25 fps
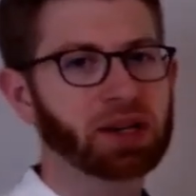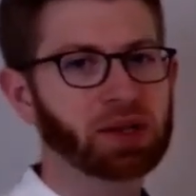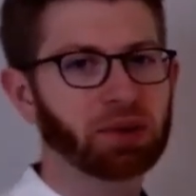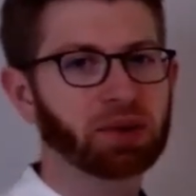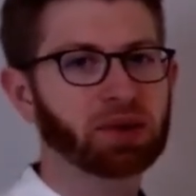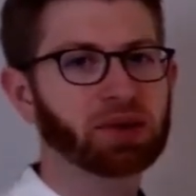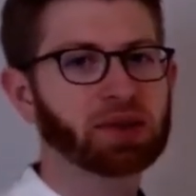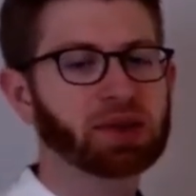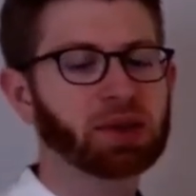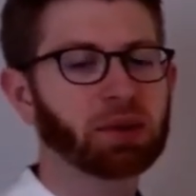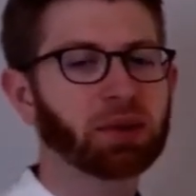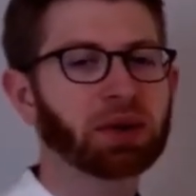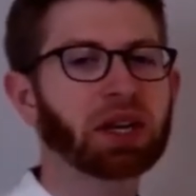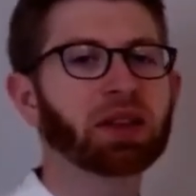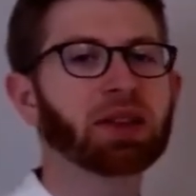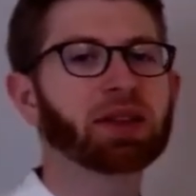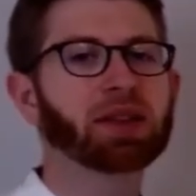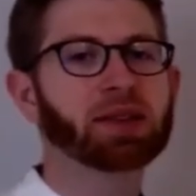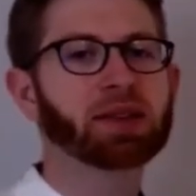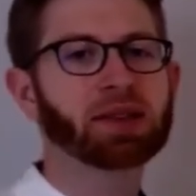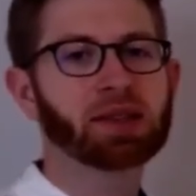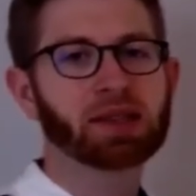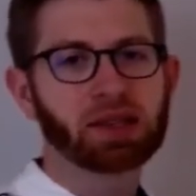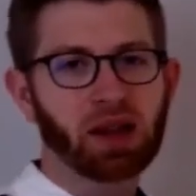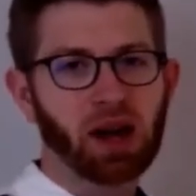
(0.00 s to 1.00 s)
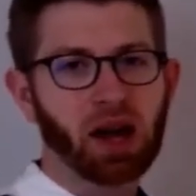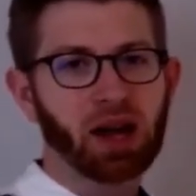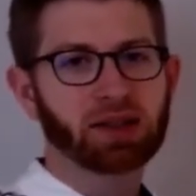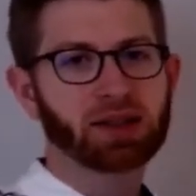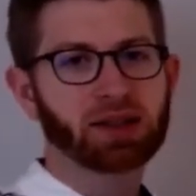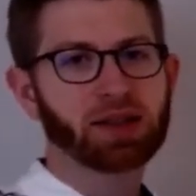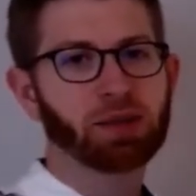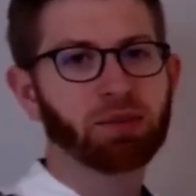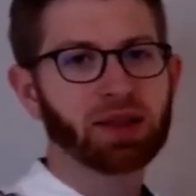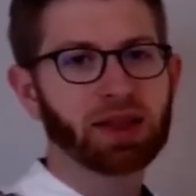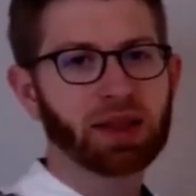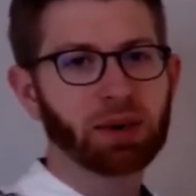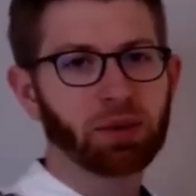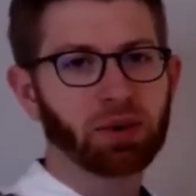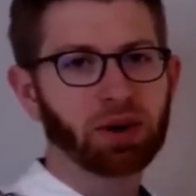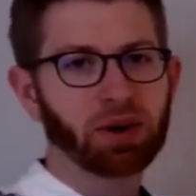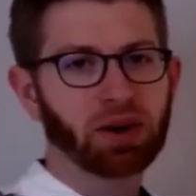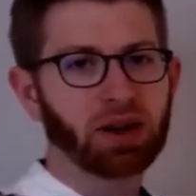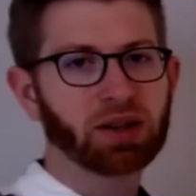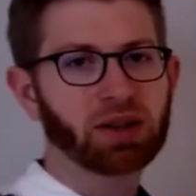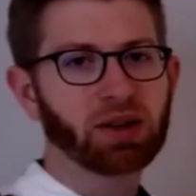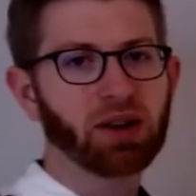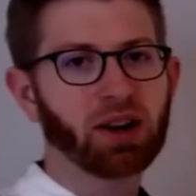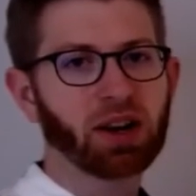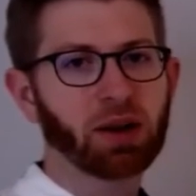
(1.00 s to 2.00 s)
So again, this is not something that we're going to
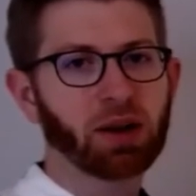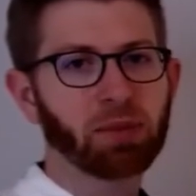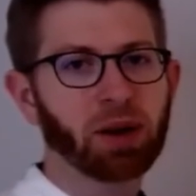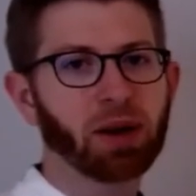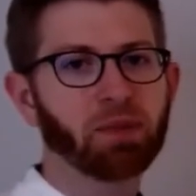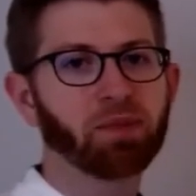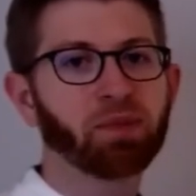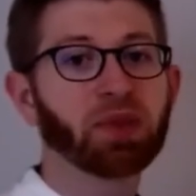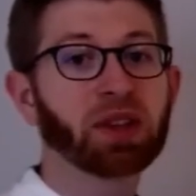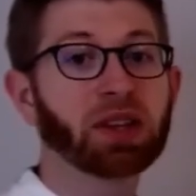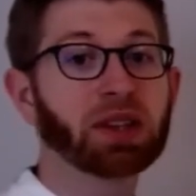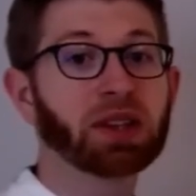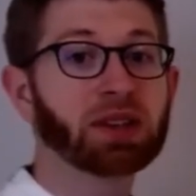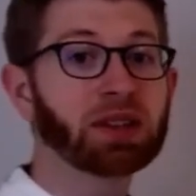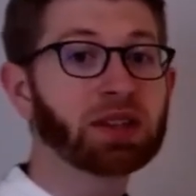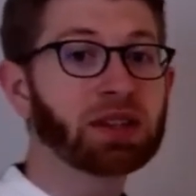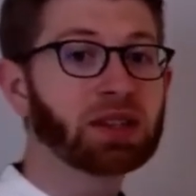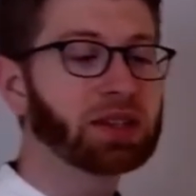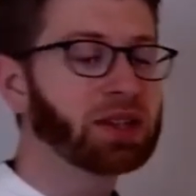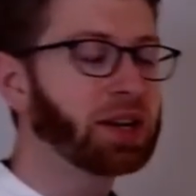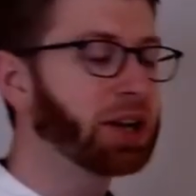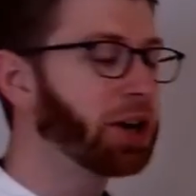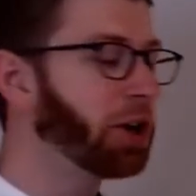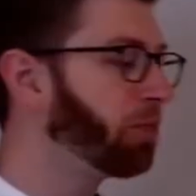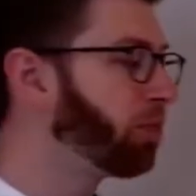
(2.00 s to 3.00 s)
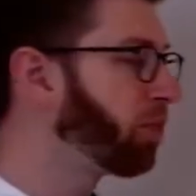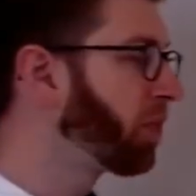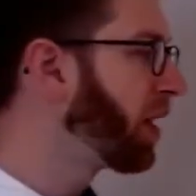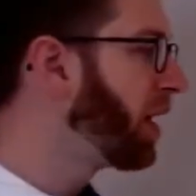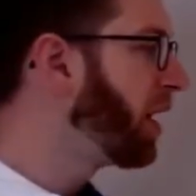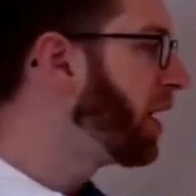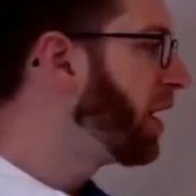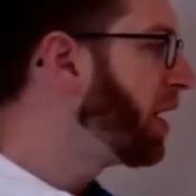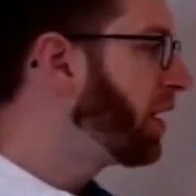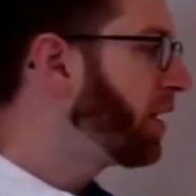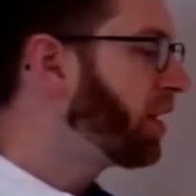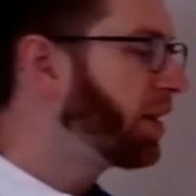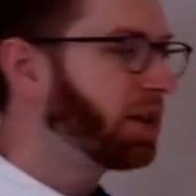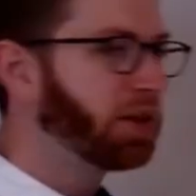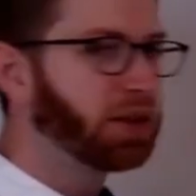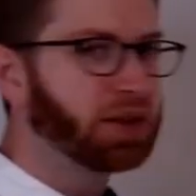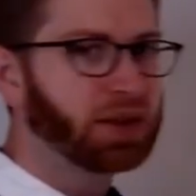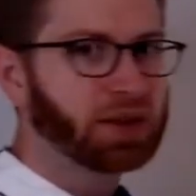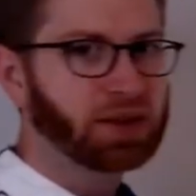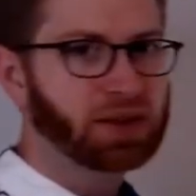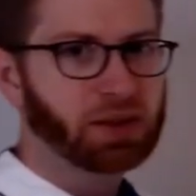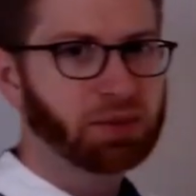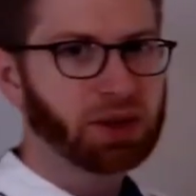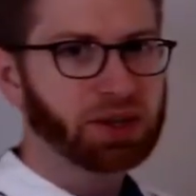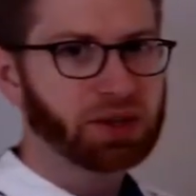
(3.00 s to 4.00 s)
talk about in detail in this
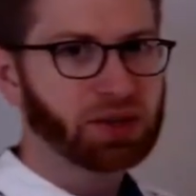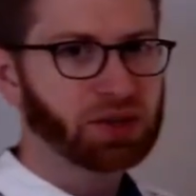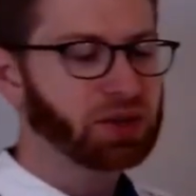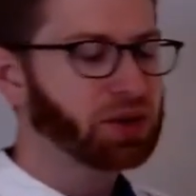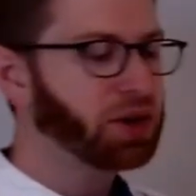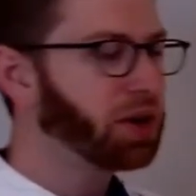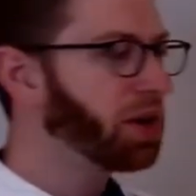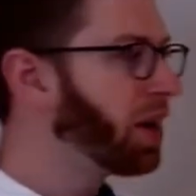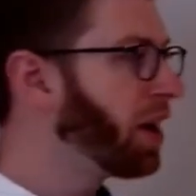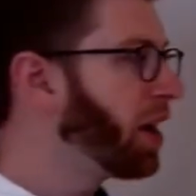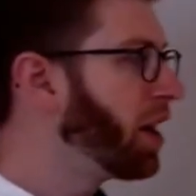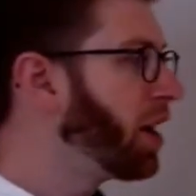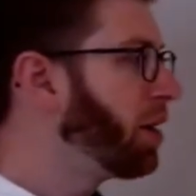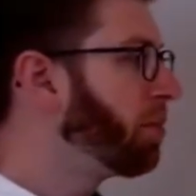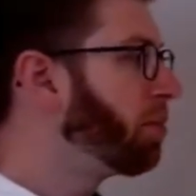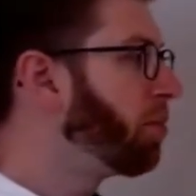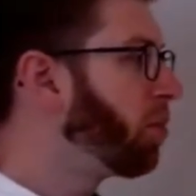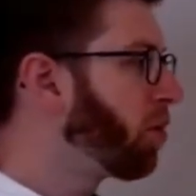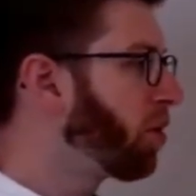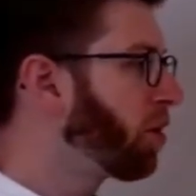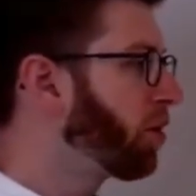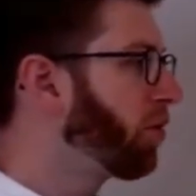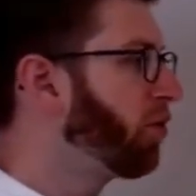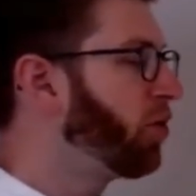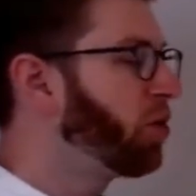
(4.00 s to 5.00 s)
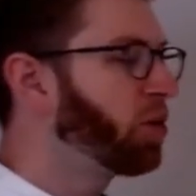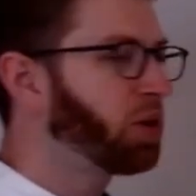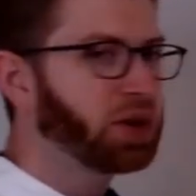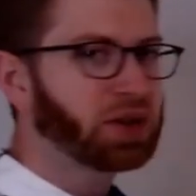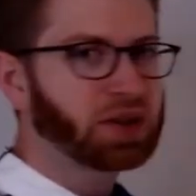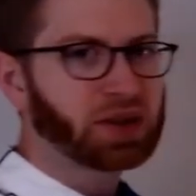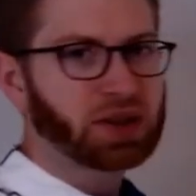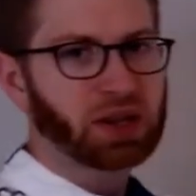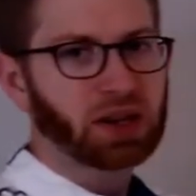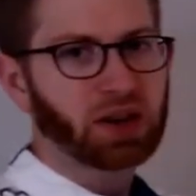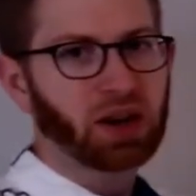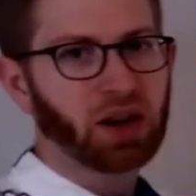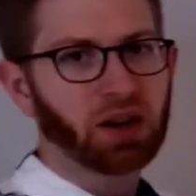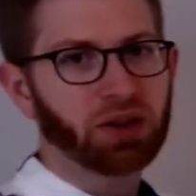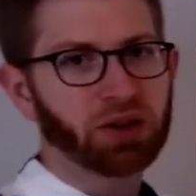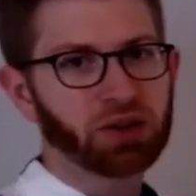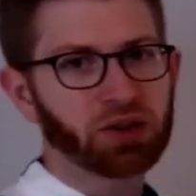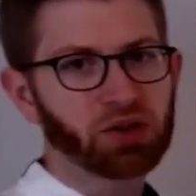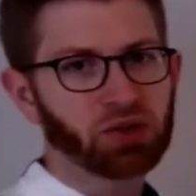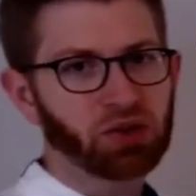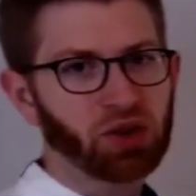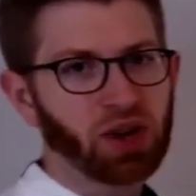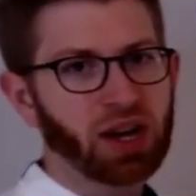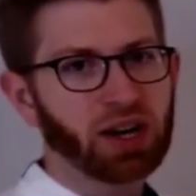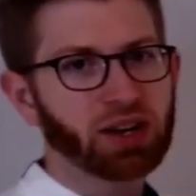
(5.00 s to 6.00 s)
semester, more focusing on the
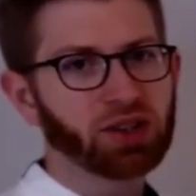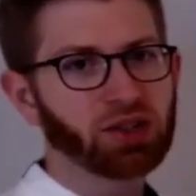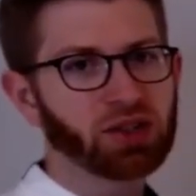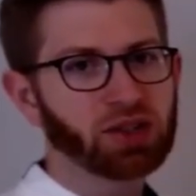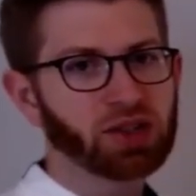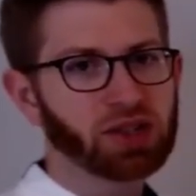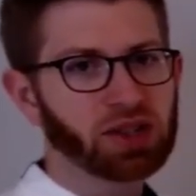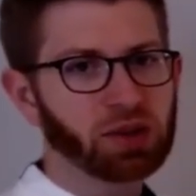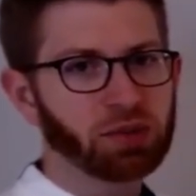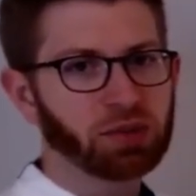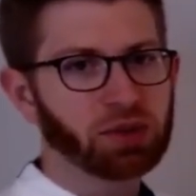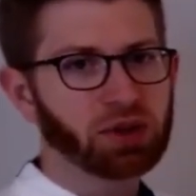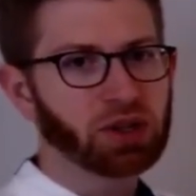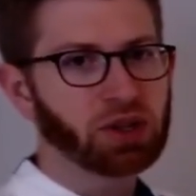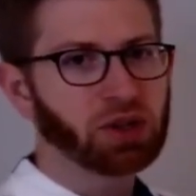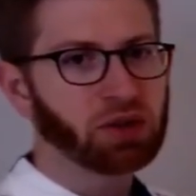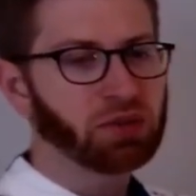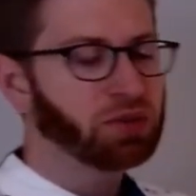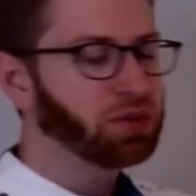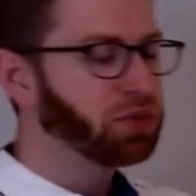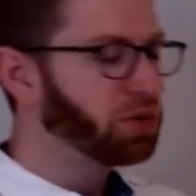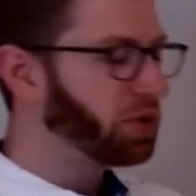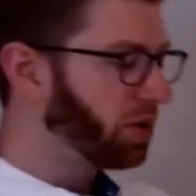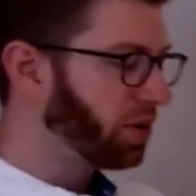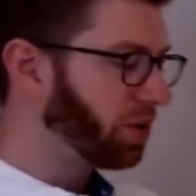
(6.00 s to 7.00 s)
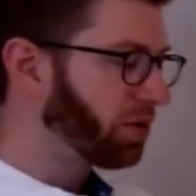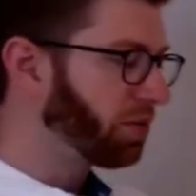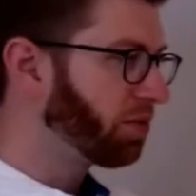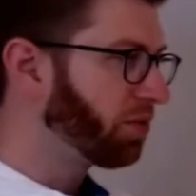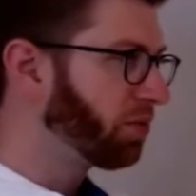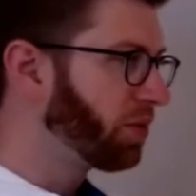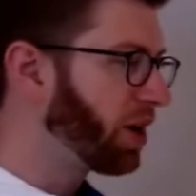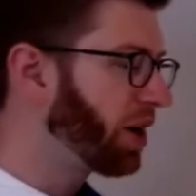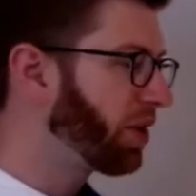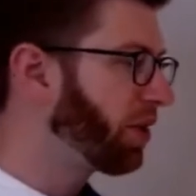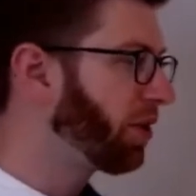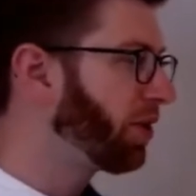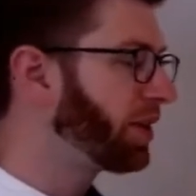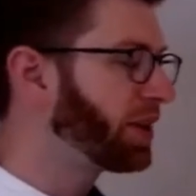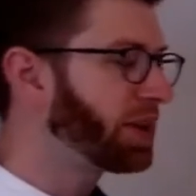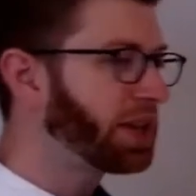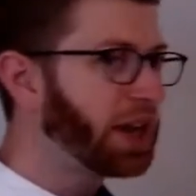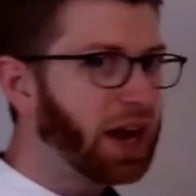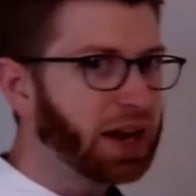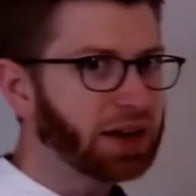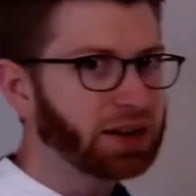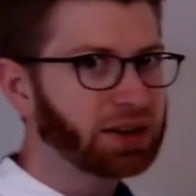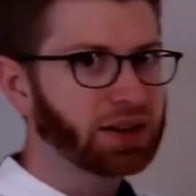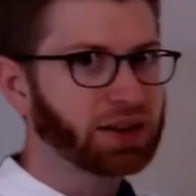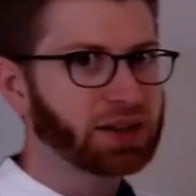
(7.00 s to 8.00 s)
strategies that we, or rather the
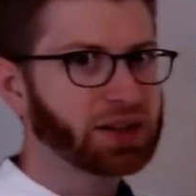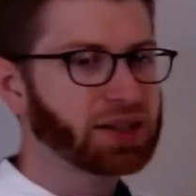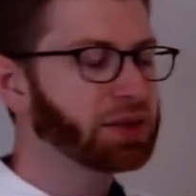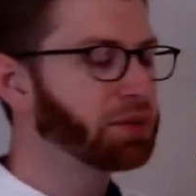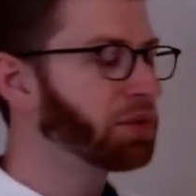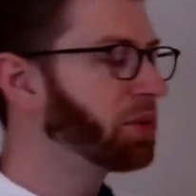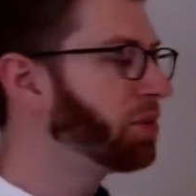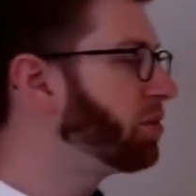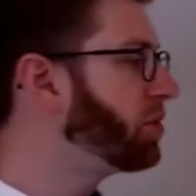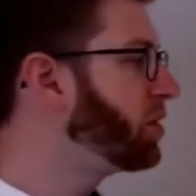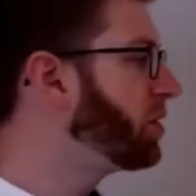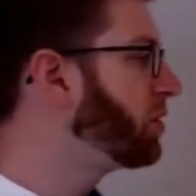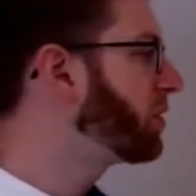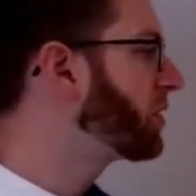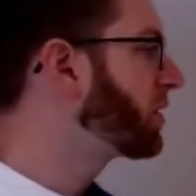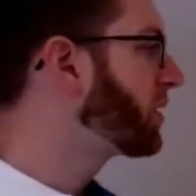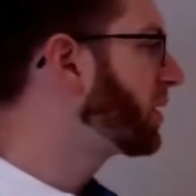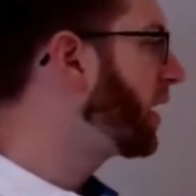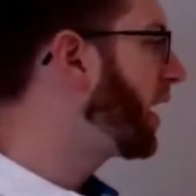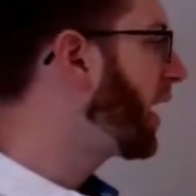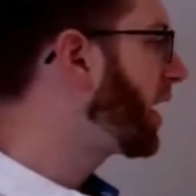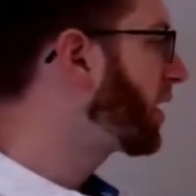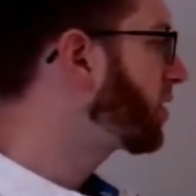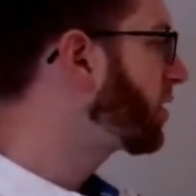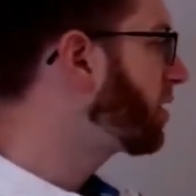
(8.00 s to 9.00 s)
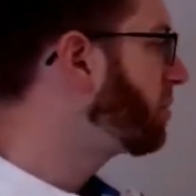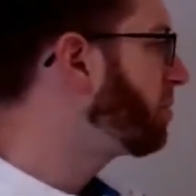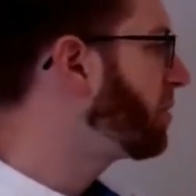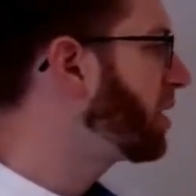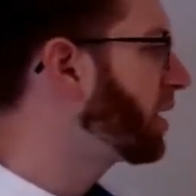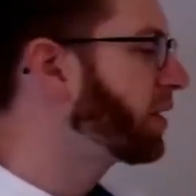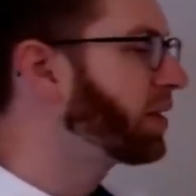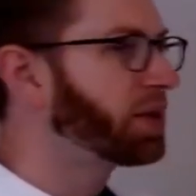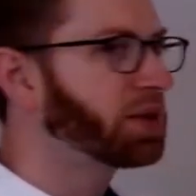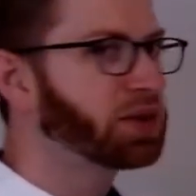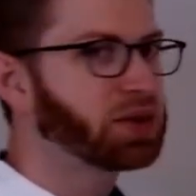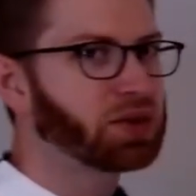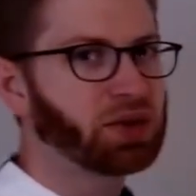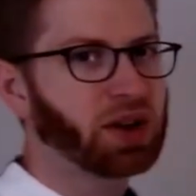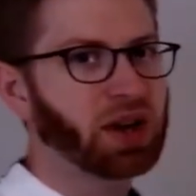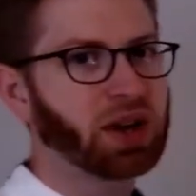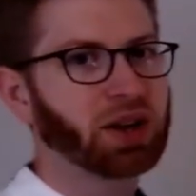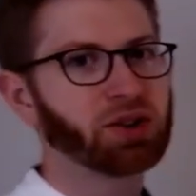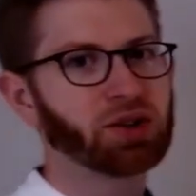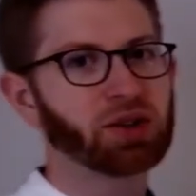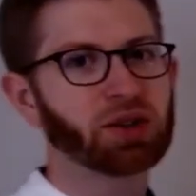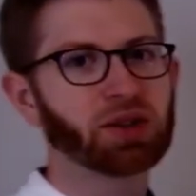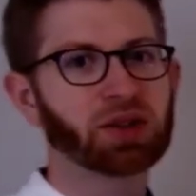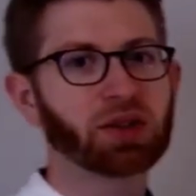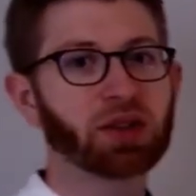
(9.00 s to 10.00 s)
tactics that we would use to actually make these
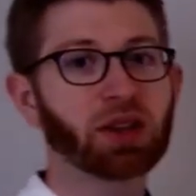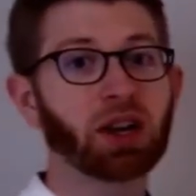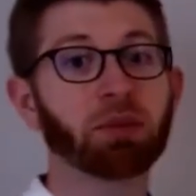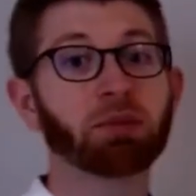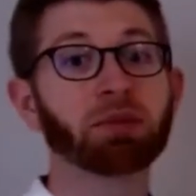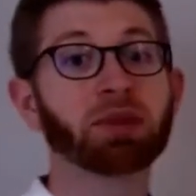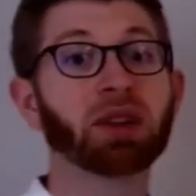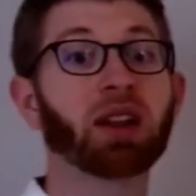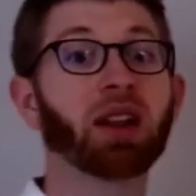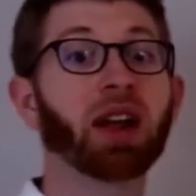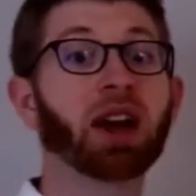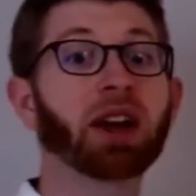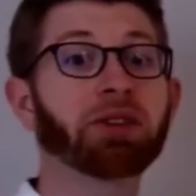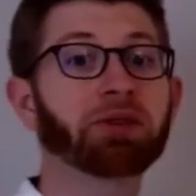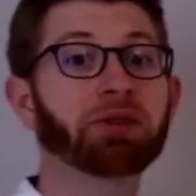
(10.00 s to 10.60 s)
strategies come to life.